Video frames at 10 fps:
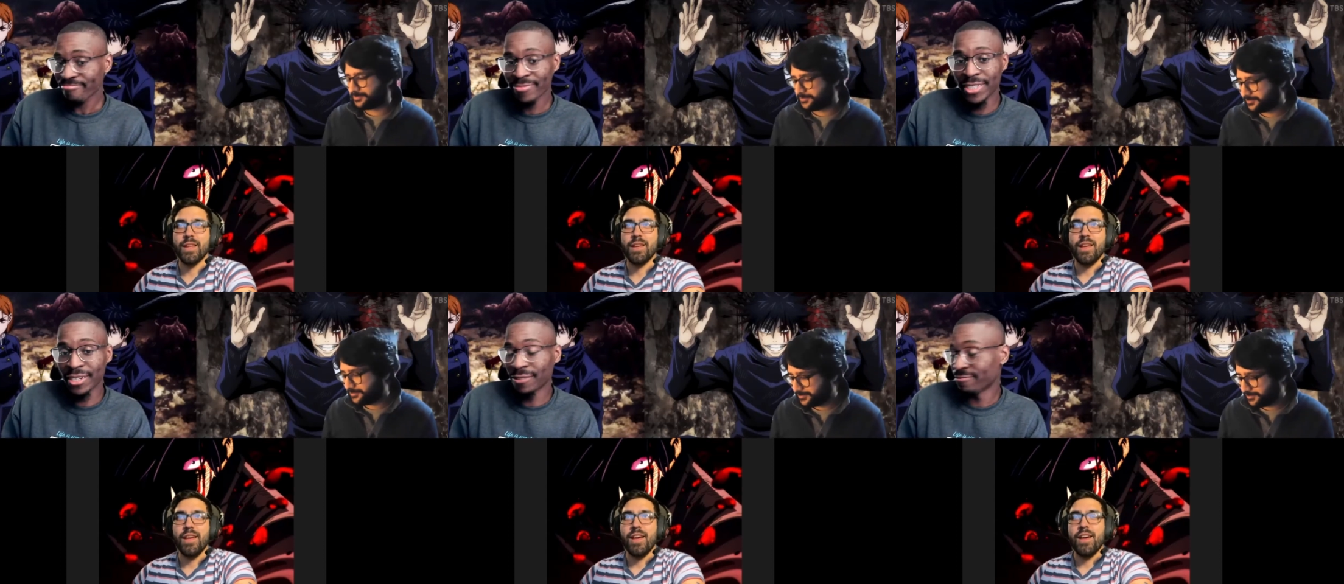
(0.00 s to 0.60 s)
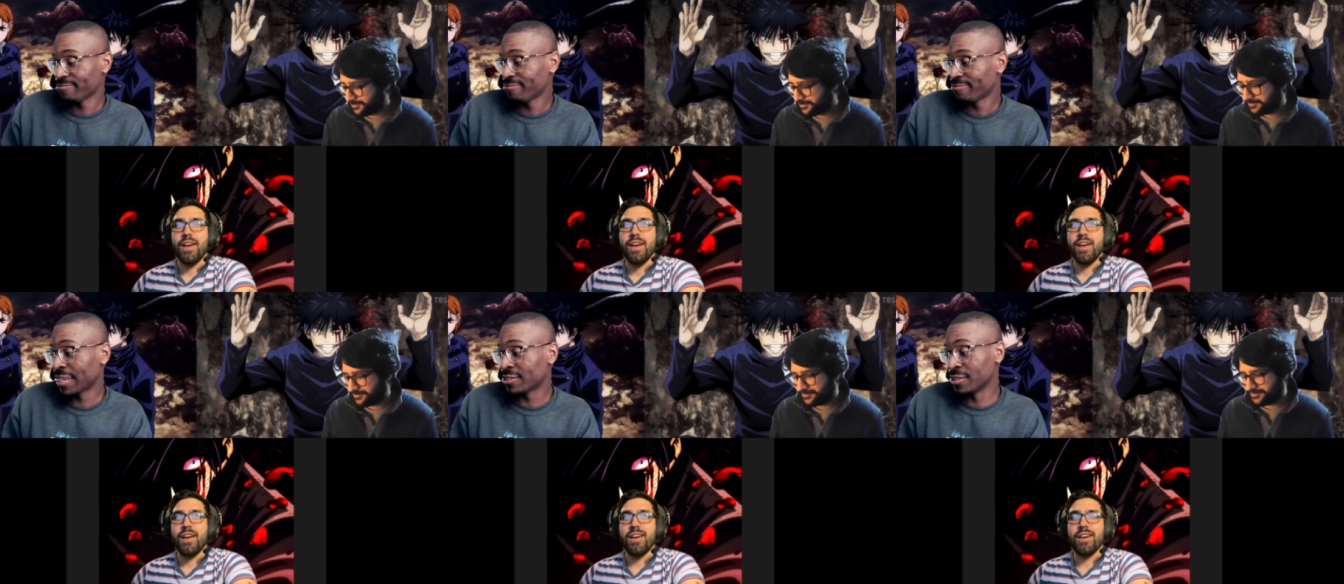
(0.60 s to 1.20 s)
Speaker 1: you know,
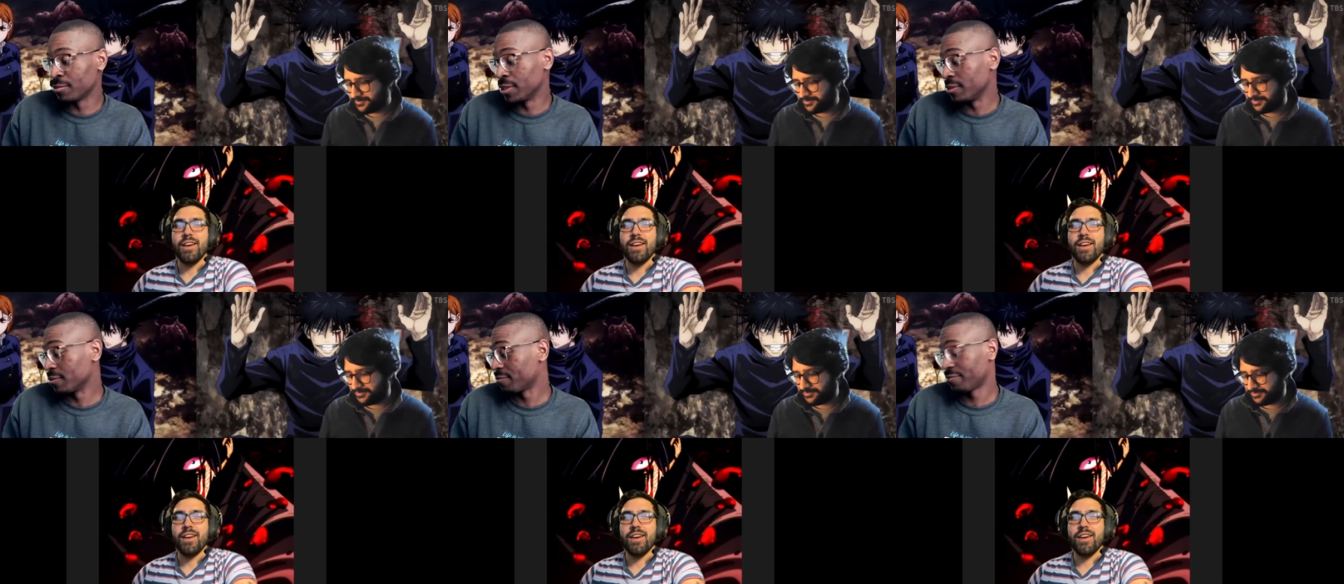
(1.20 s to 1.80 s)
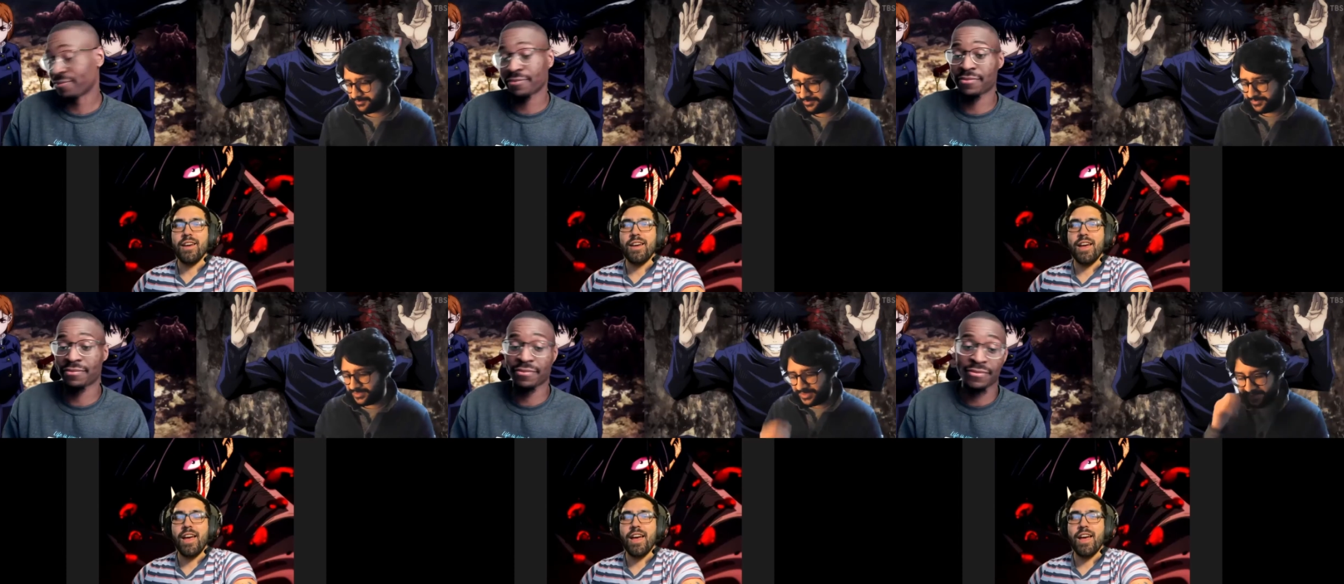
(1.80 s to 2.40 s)
that's just me.
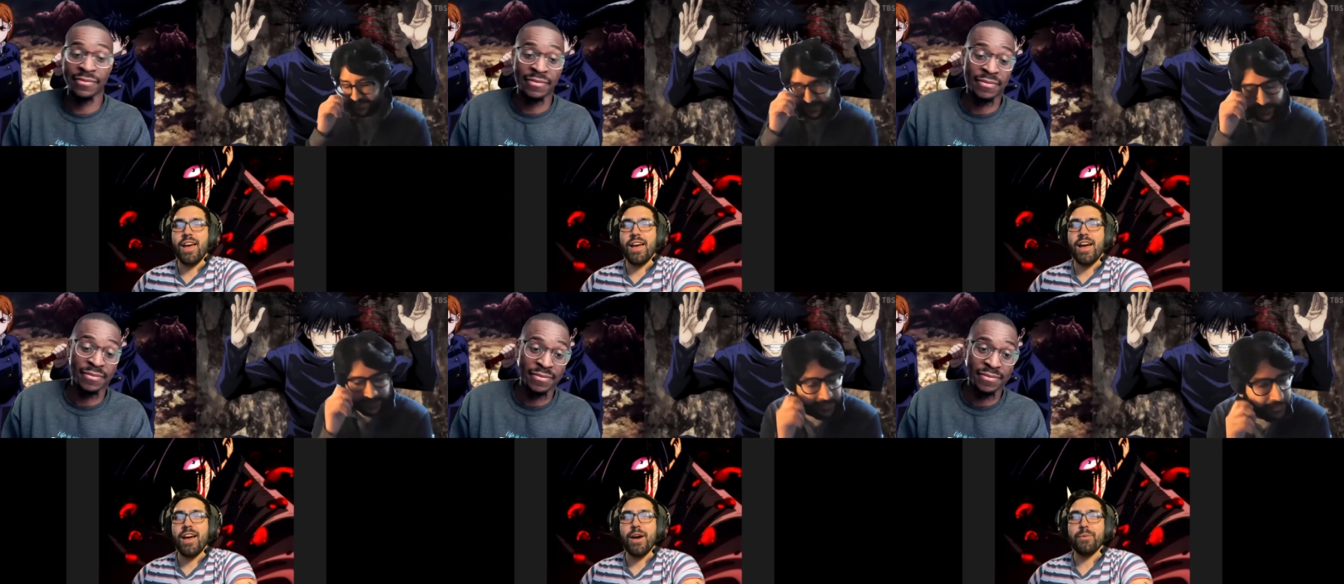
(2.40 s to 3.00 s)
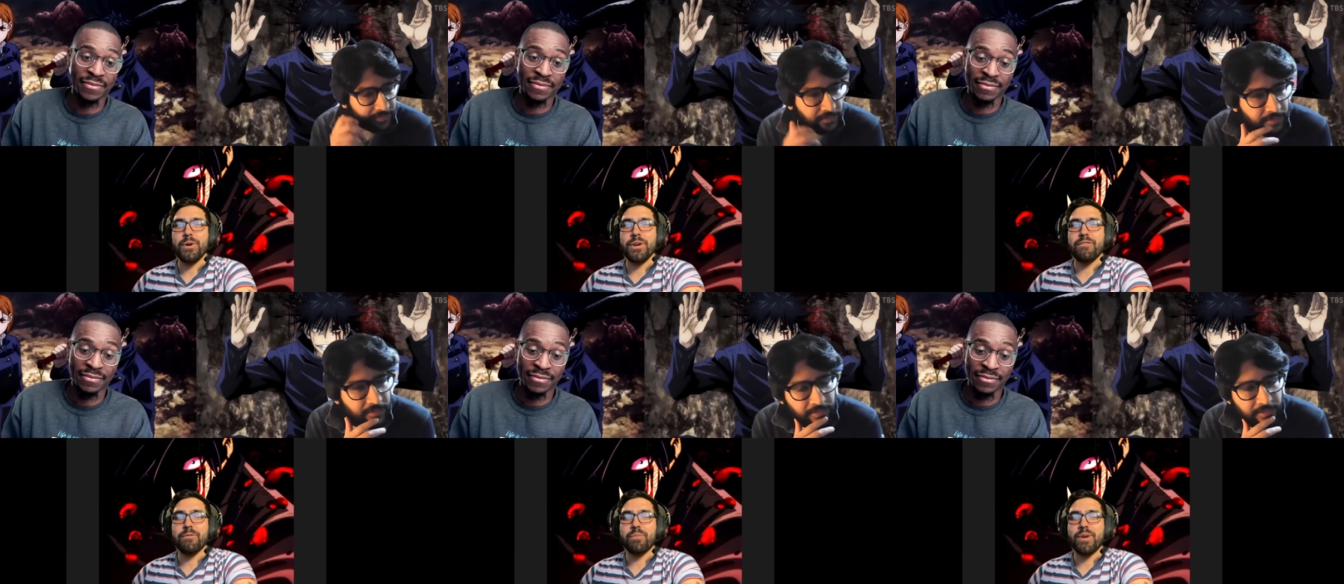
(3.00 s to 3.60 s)
I, I, will
Speaker 2: give
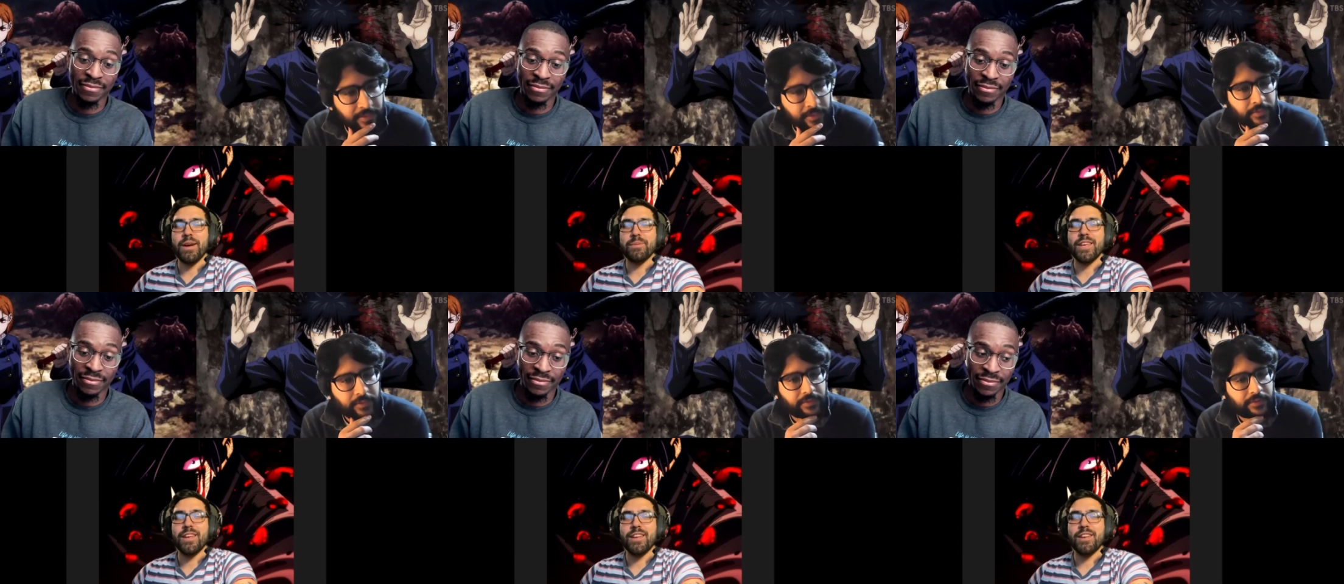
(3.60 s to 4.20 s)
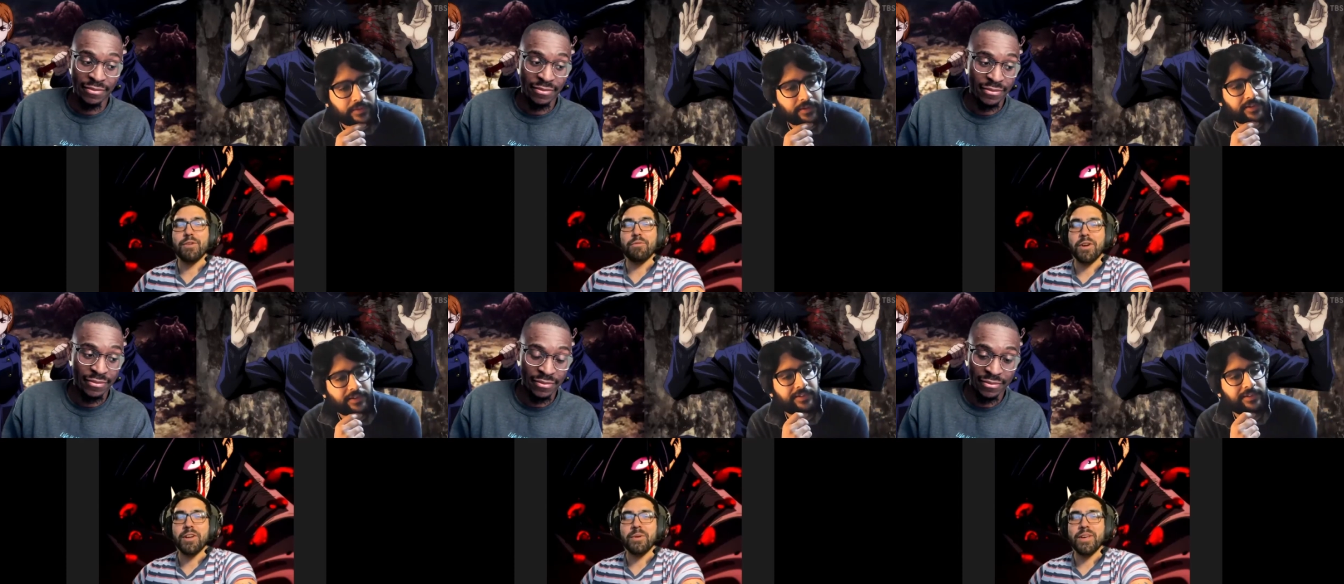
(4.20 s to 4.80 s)
him props that he didn't
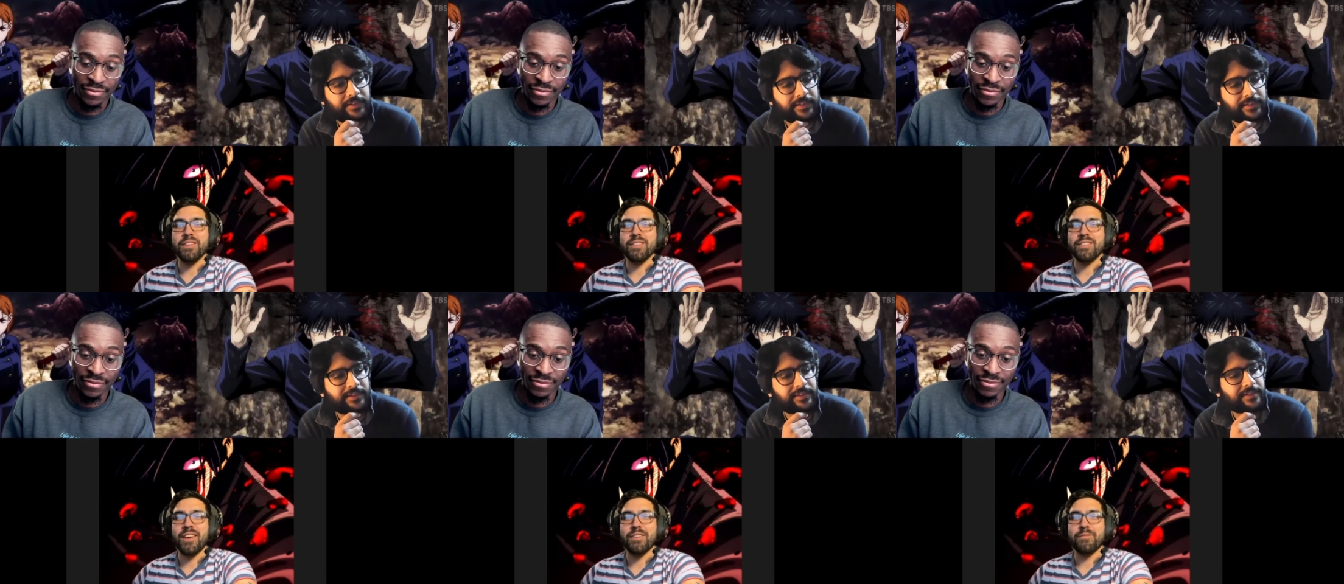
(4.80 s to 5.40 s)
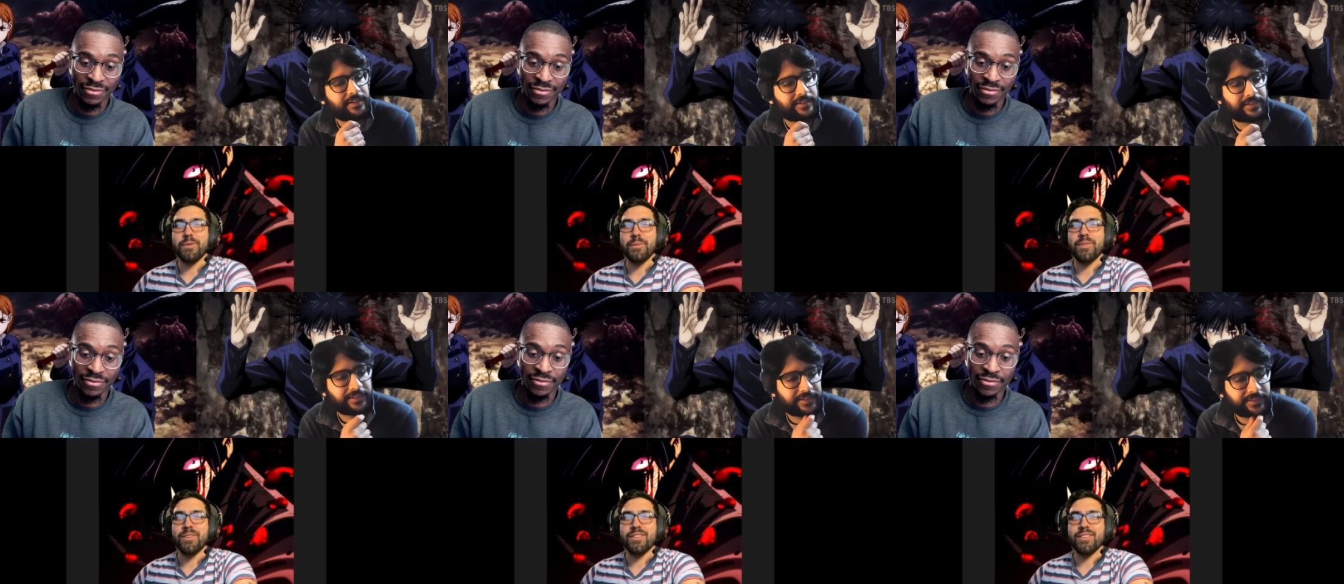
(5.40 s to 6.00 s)
run away this time from
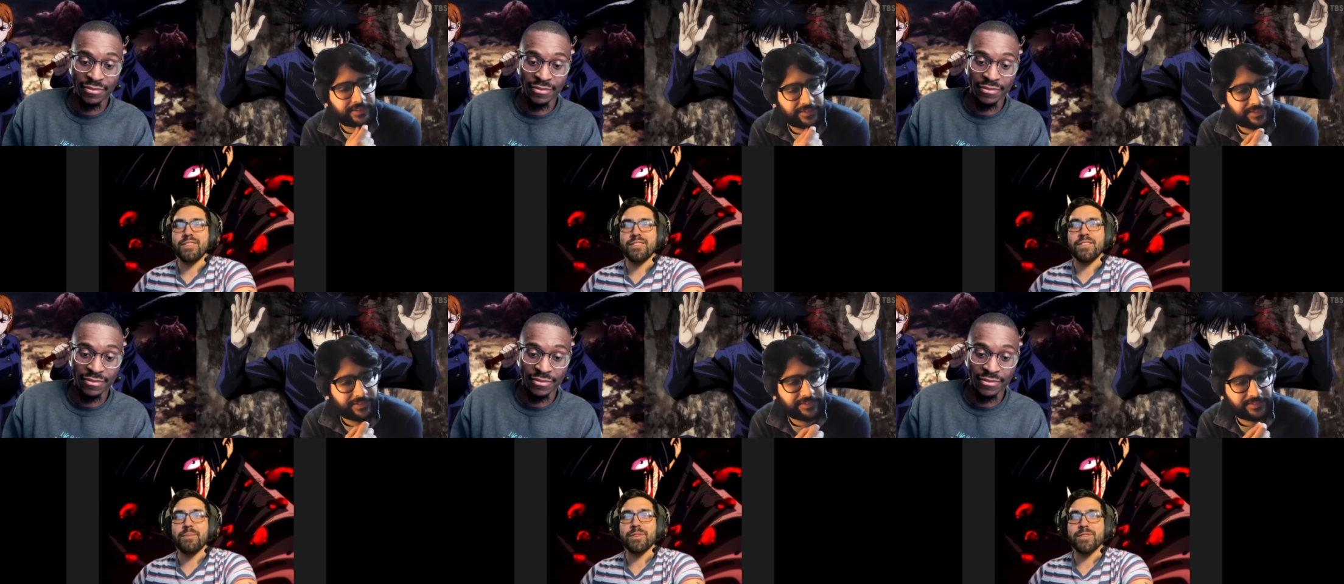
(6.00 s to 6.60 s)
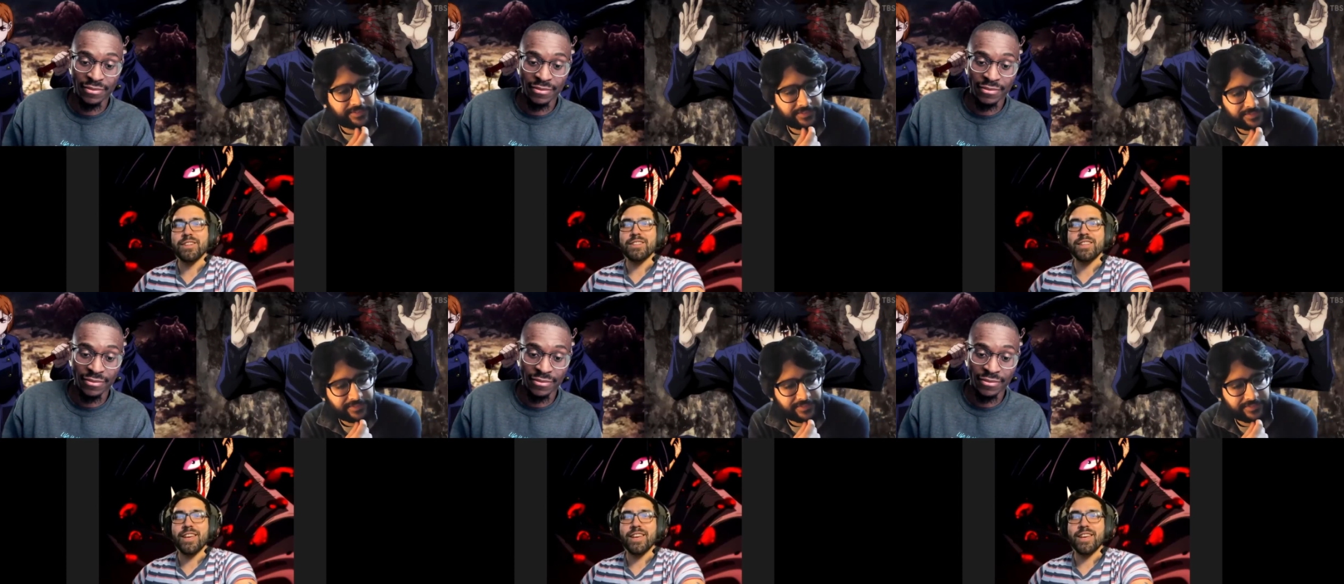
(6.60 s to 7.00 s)
the similar